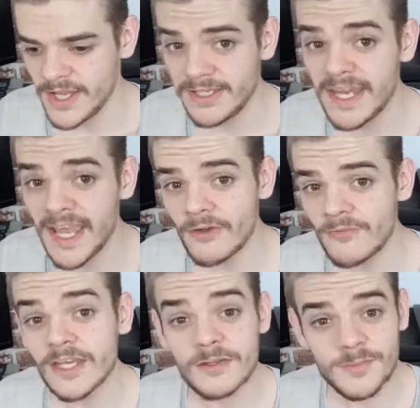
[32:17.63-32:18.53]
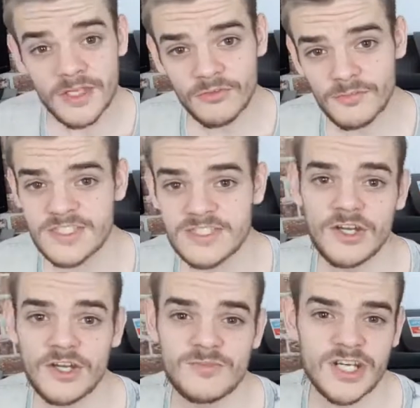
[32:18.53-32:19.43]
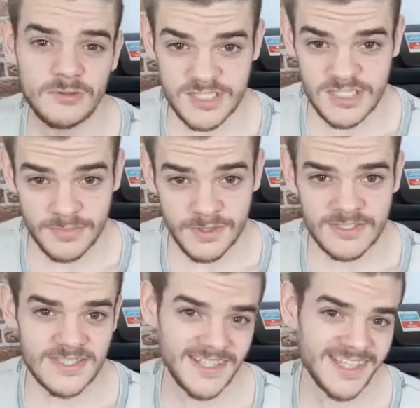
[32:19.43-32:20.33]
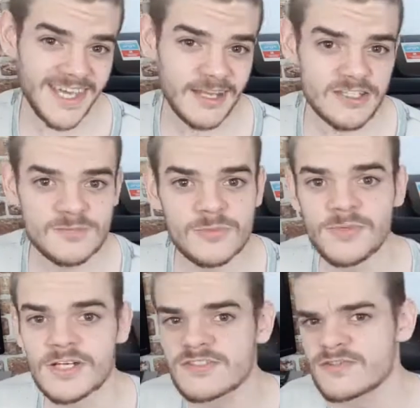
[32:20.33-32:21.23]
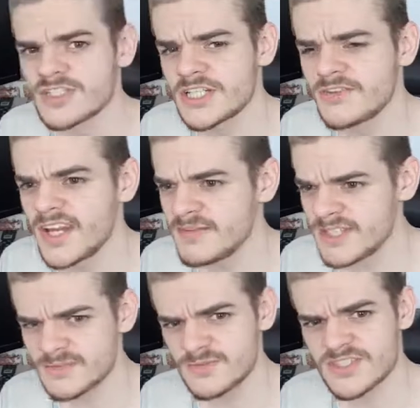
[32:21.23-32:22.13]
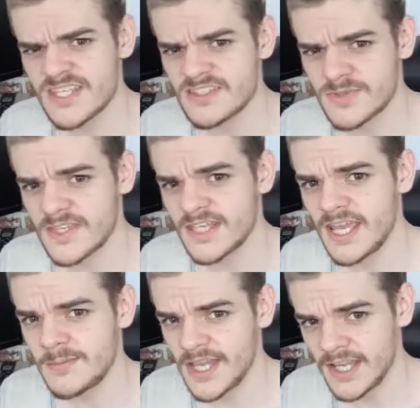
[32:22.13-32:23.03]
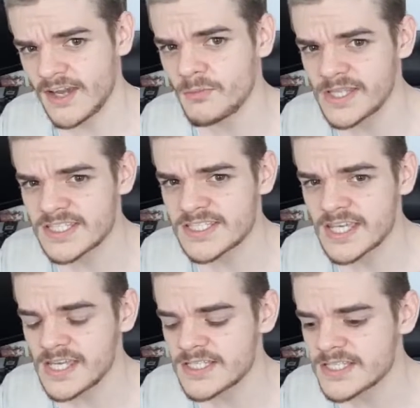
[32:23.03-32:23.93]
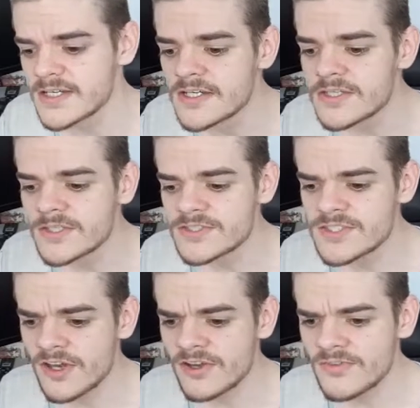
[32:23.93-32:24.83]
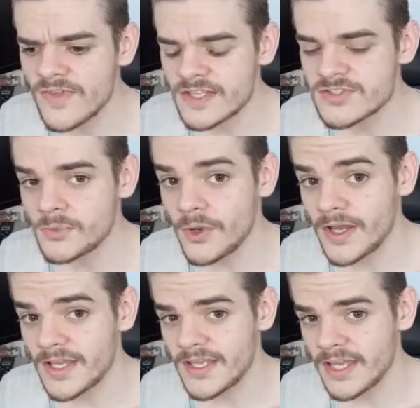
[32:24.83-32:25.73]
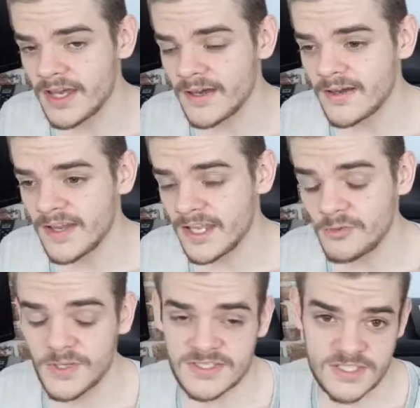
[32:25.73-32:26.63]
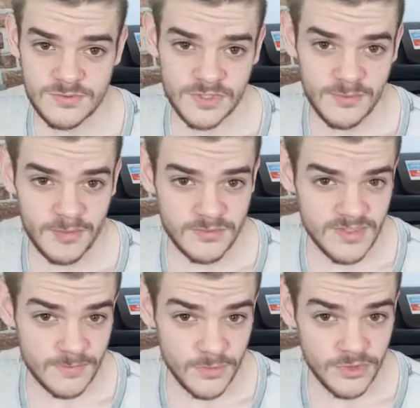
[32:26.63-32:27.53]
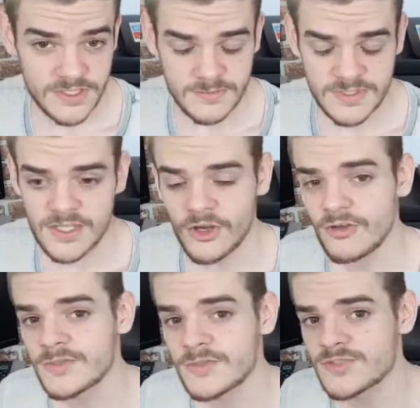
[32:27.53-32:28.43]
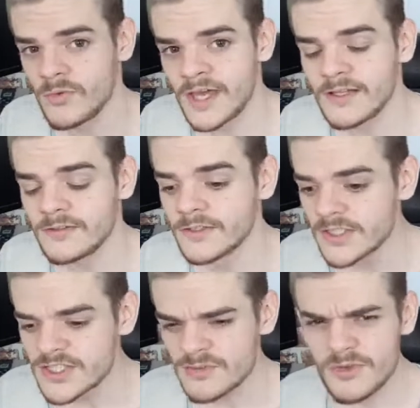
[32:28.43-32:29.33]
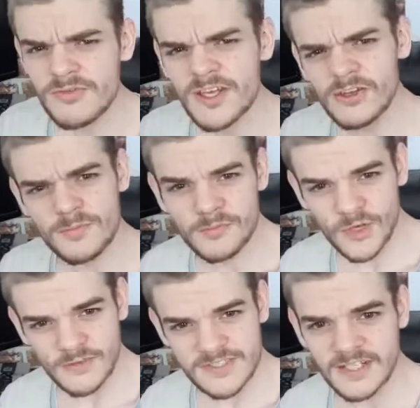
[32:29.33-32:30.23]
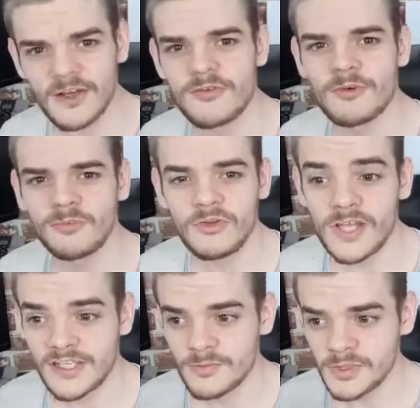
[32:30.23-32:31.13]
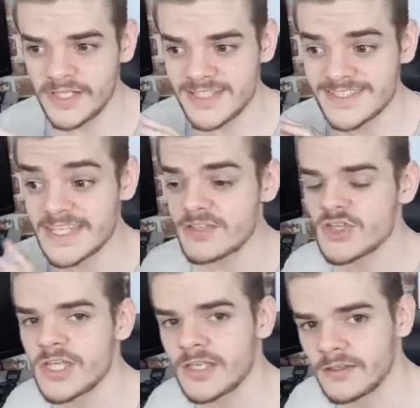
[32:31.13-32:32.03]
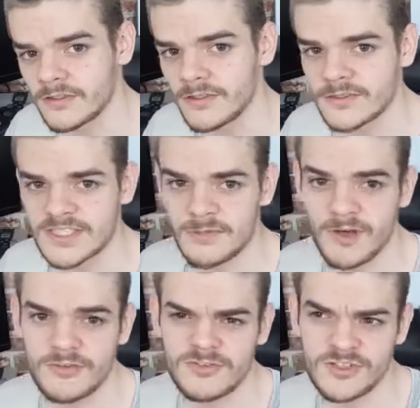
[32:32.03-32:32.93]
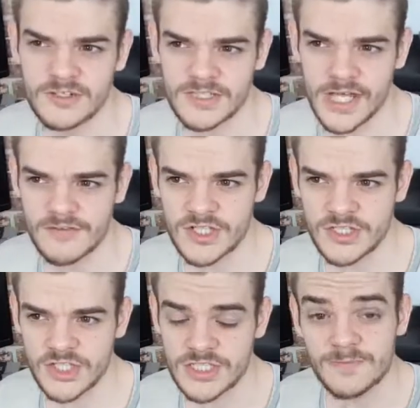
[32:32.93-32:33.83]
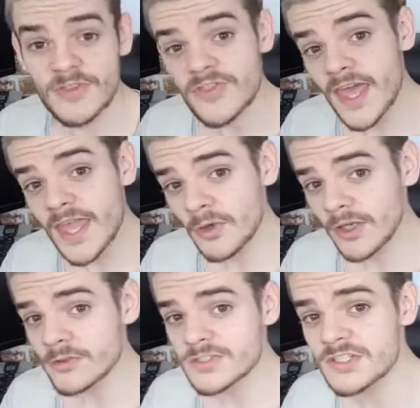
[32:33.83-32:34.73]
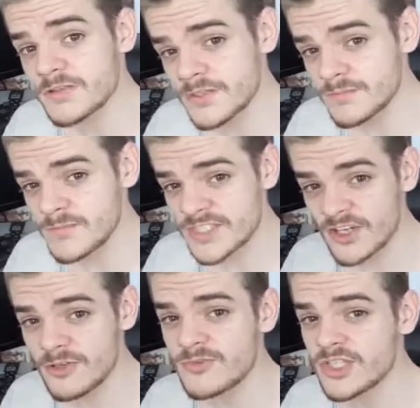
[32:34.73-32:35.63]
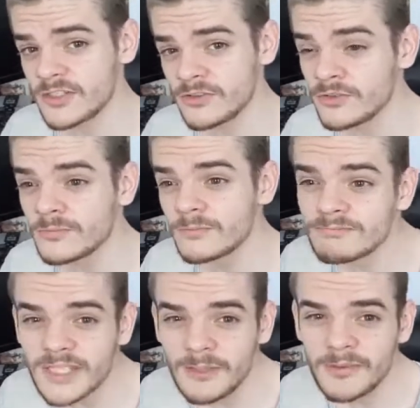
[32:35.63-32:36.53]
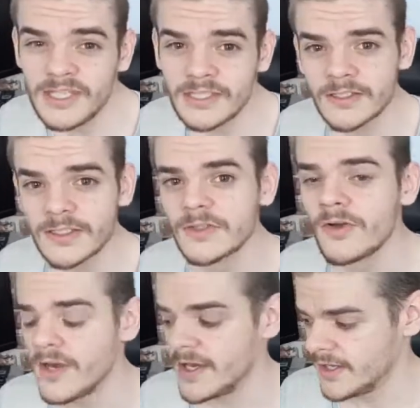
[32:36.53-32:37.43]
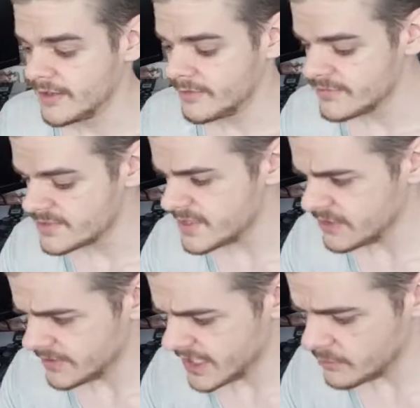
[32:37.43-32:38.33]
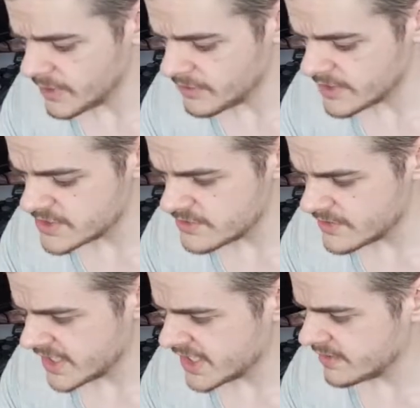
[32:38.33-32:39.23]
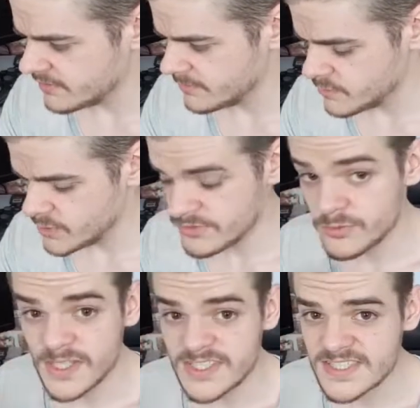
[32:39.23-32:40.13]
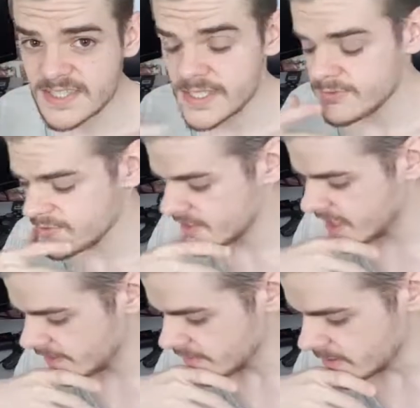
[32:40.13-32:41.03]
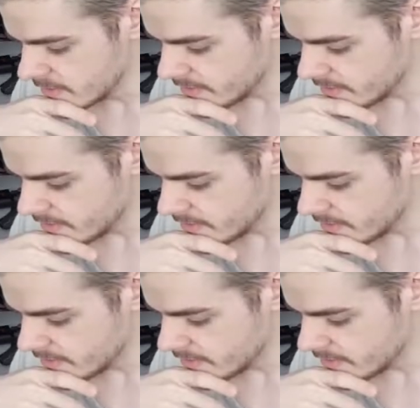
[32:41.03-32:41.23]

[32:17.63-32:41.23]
And now they're going to be on the Mr. Home channel simply because, again, it's a more personal channel and it makes more sense with the name Hangout Wednesdays. So that's why Hangout Wednesdays will now be moving to Mr. Home as well. So I'm moving a lot of content over. I'm not completely ditching content, apart from trying not to laugh challenges, but they might also go on the Mr. Home channel, maybe. Depending on how well they do there, we'll have to wait and see for that.